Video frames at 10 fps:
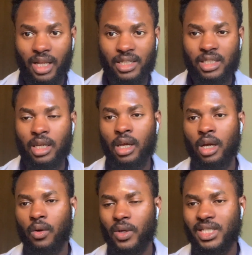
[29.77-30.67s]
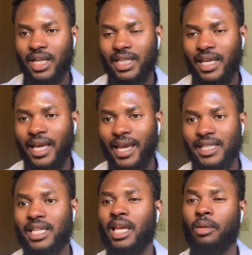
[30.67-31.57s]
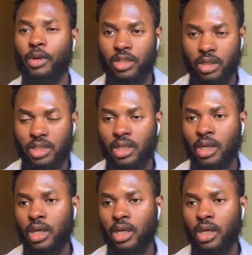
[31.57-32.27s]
class, which are the ACE inhibitors,